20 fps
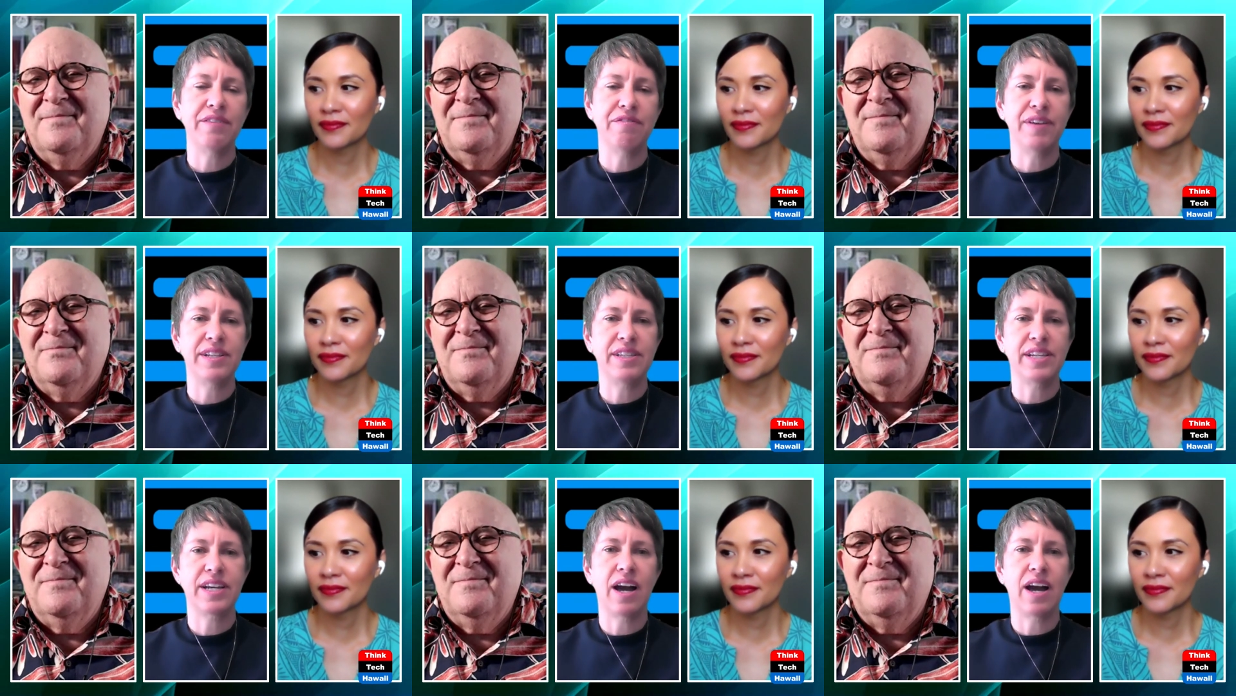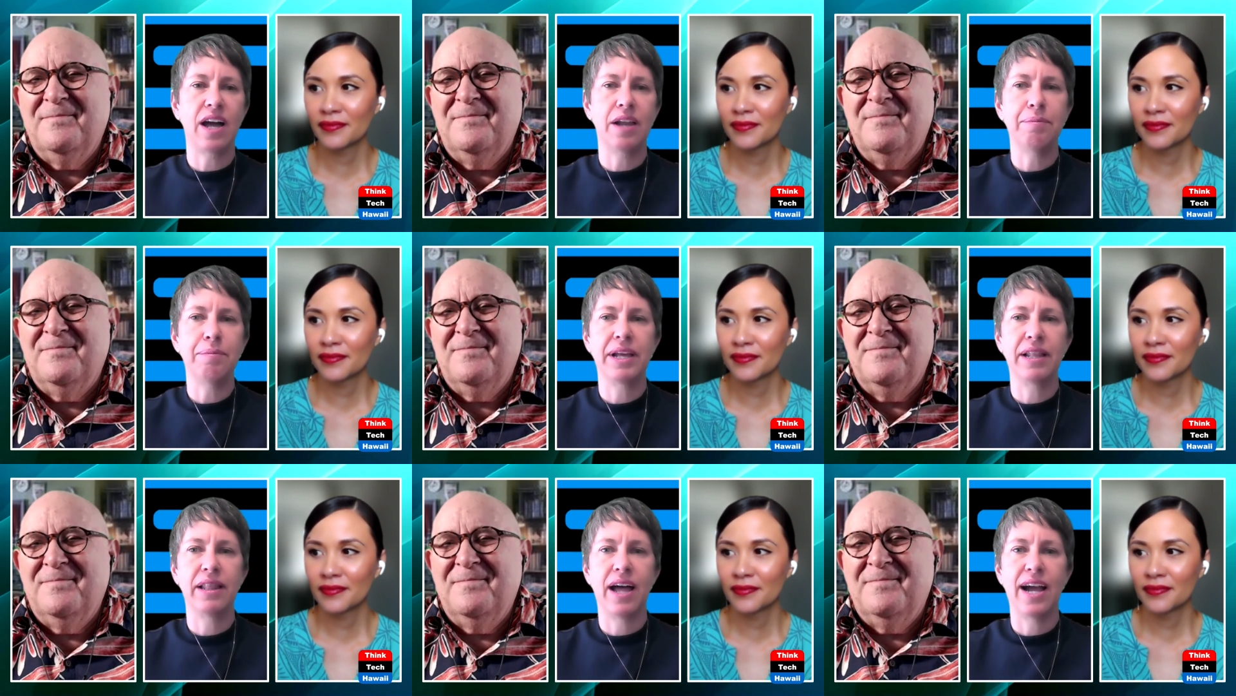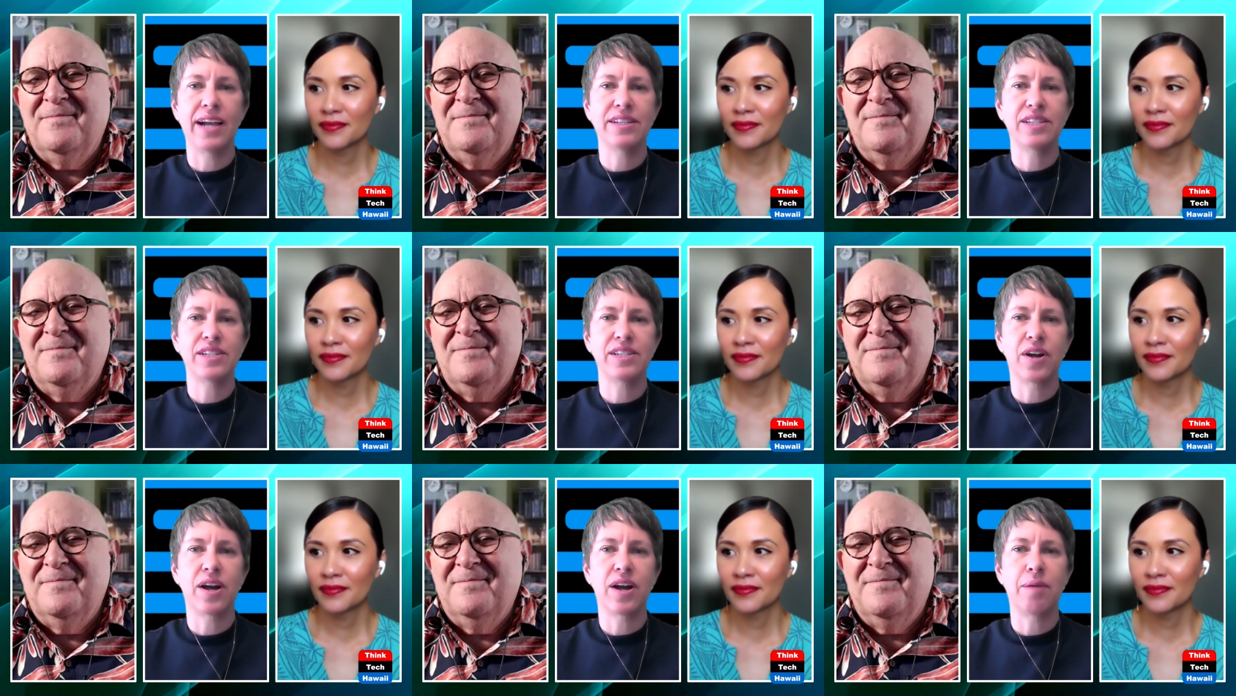Speaker 1: Defense Economy
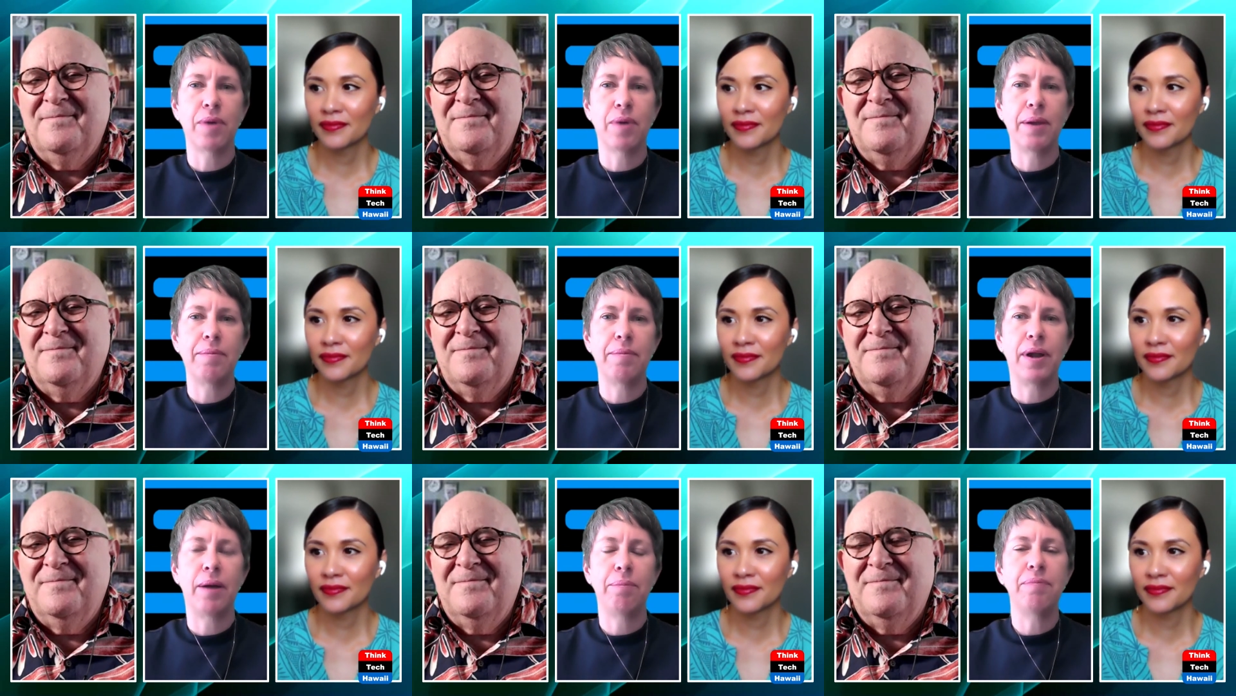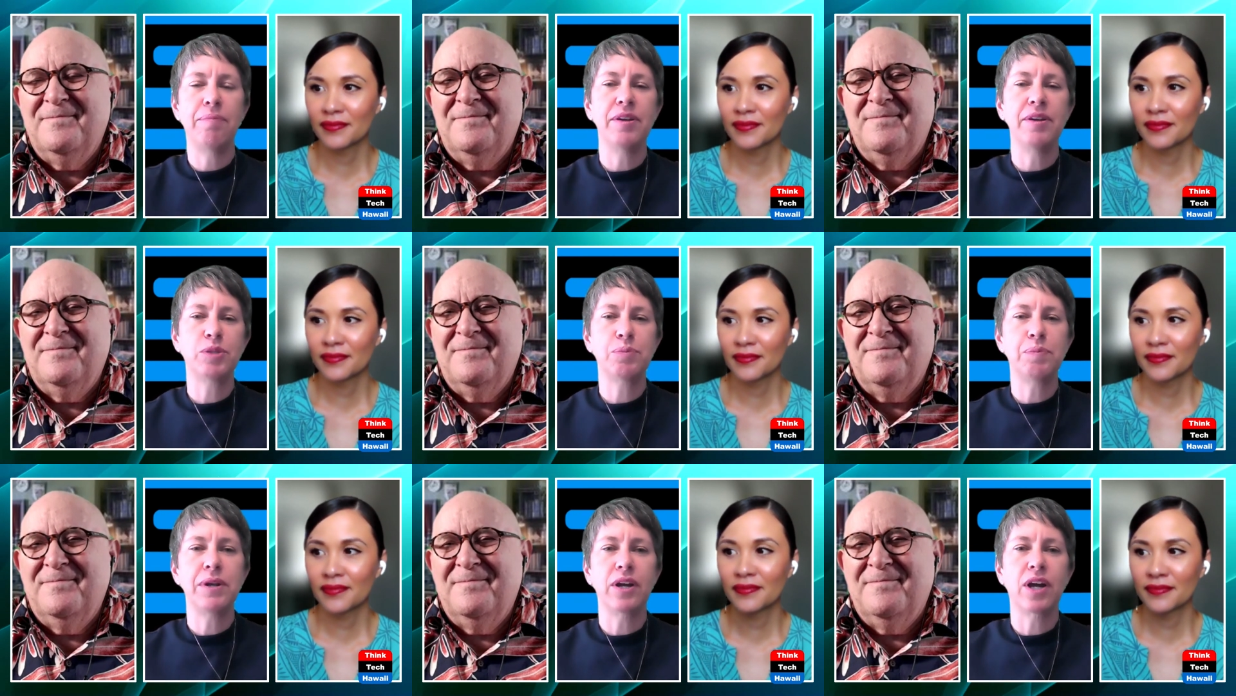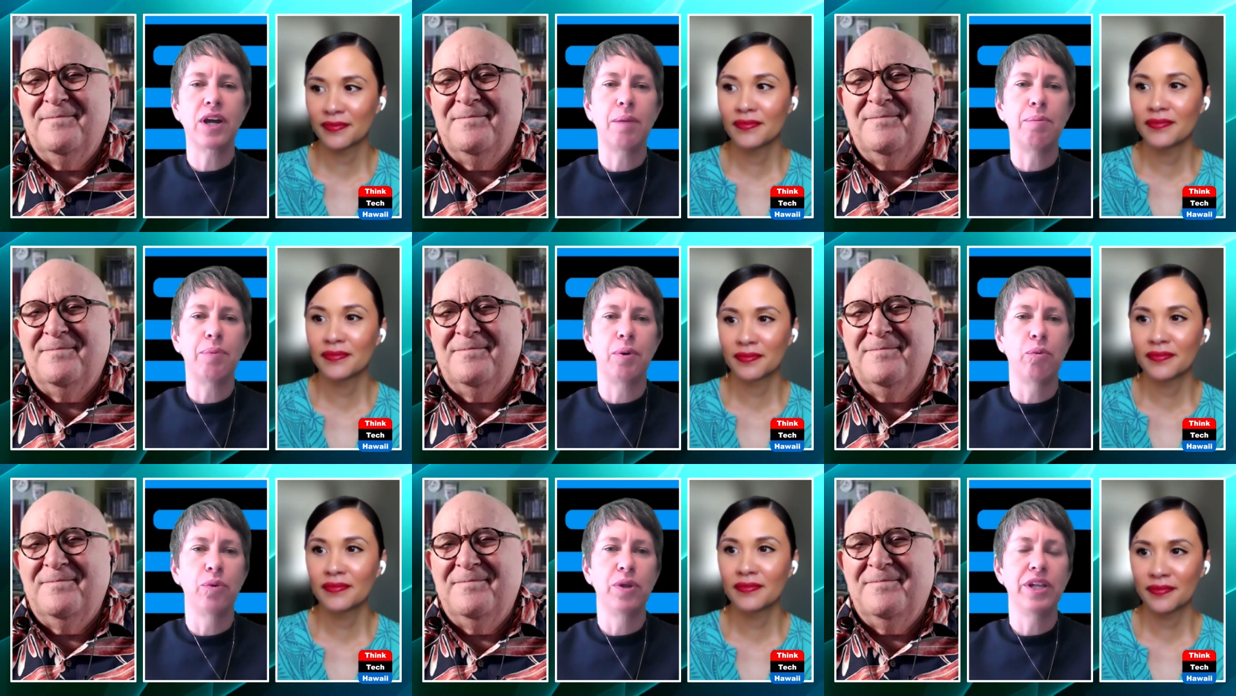Alliance, it'll come right up. And there's been a
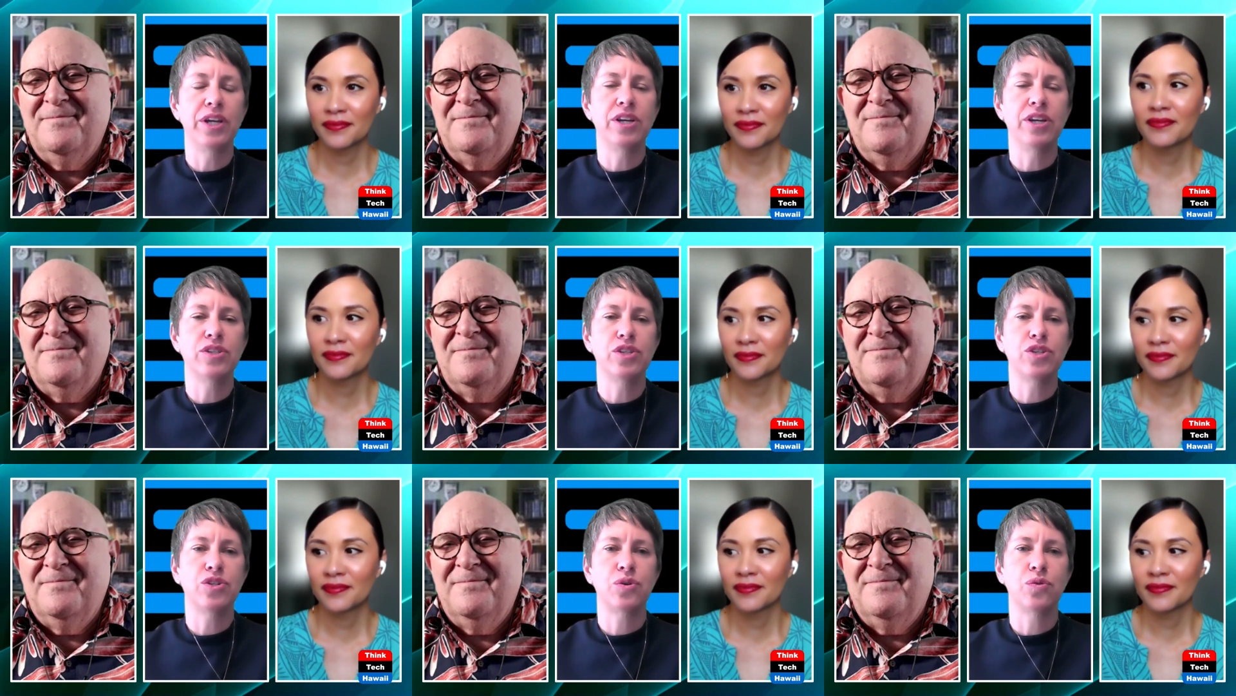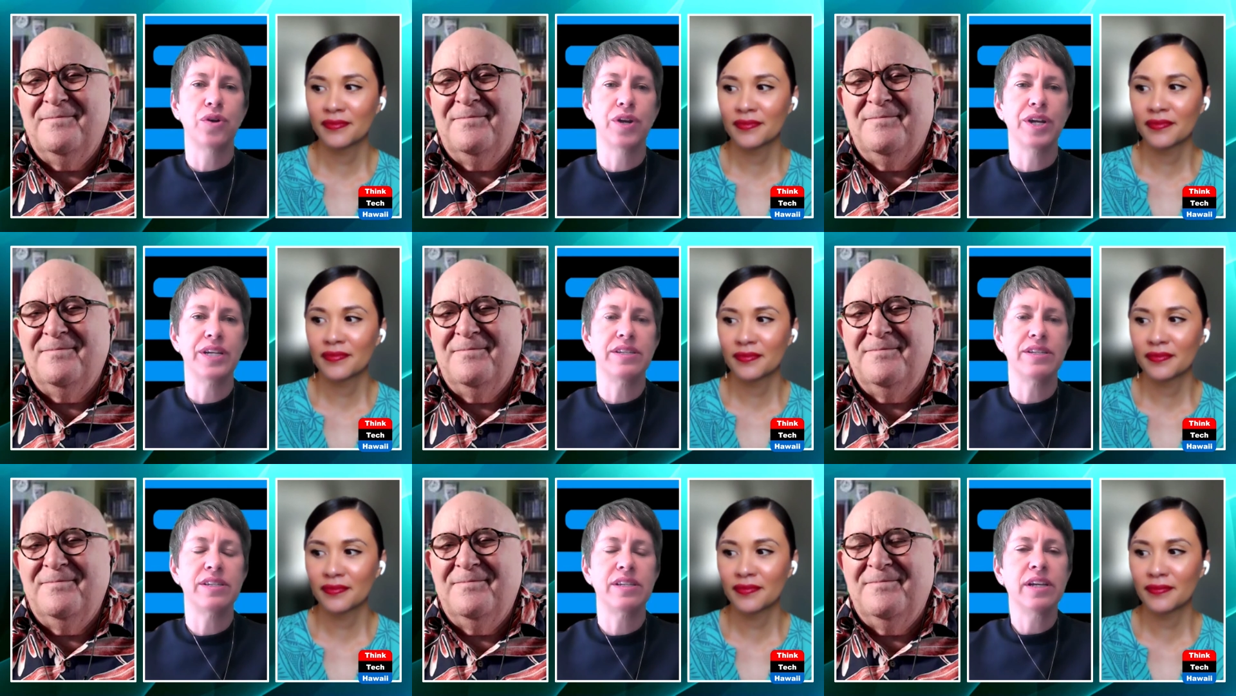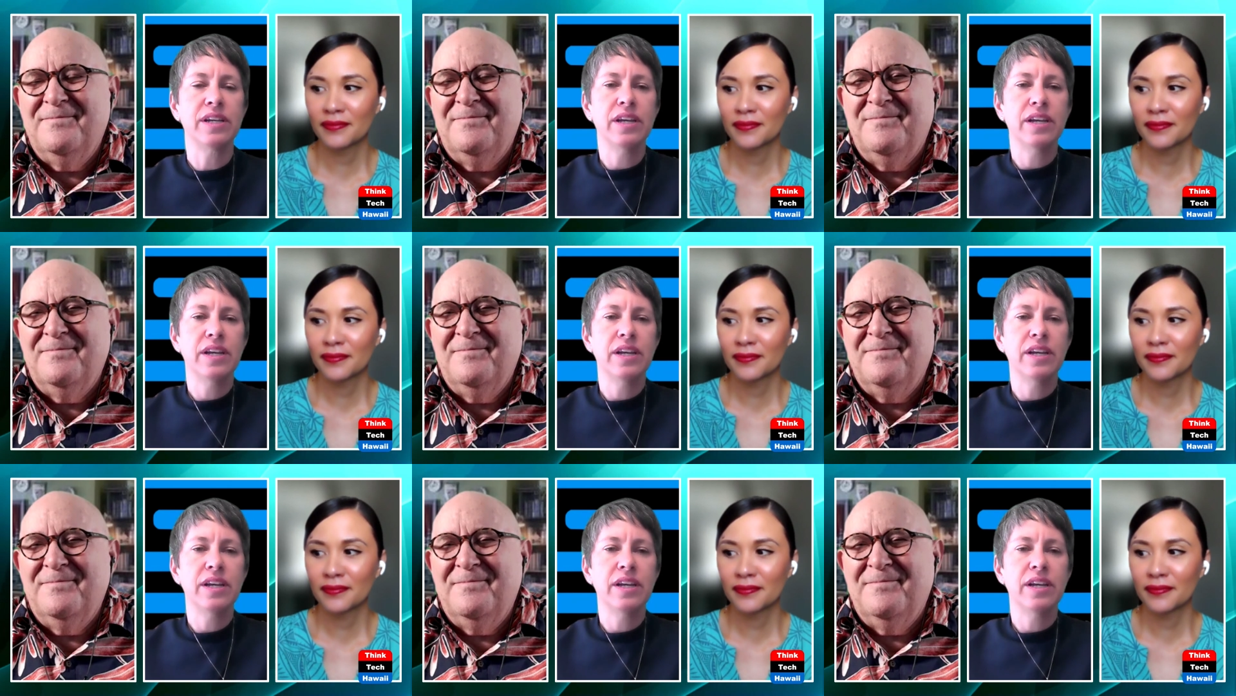couple really good stories